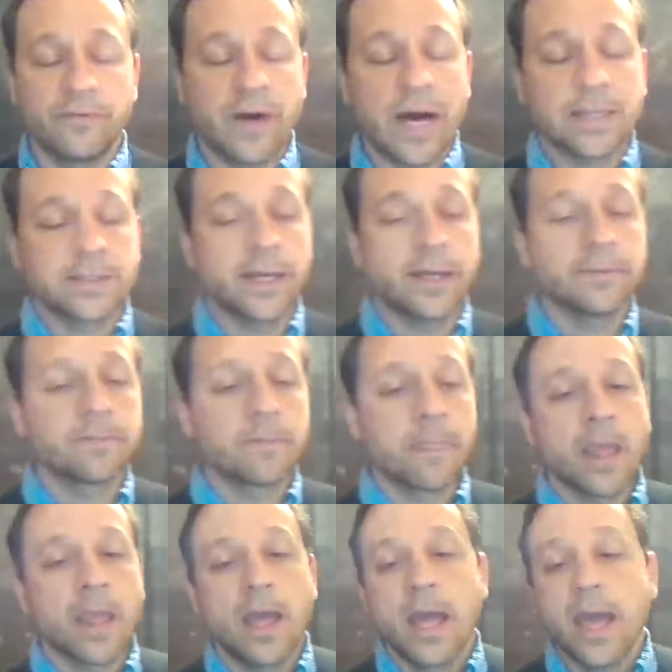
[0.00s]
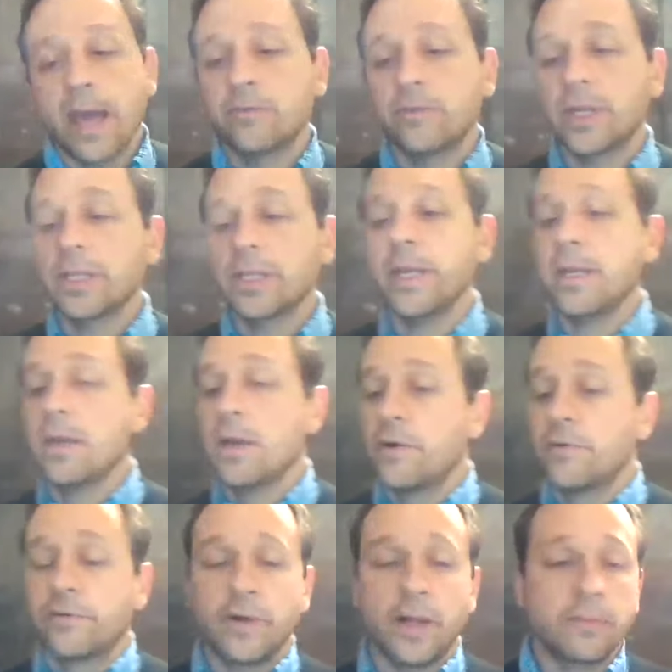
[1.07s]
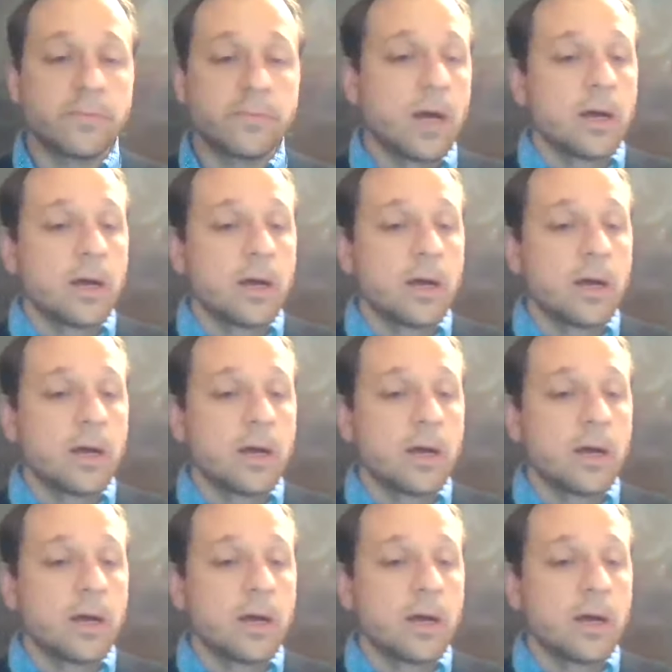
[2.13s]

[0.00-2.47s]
vata. And really from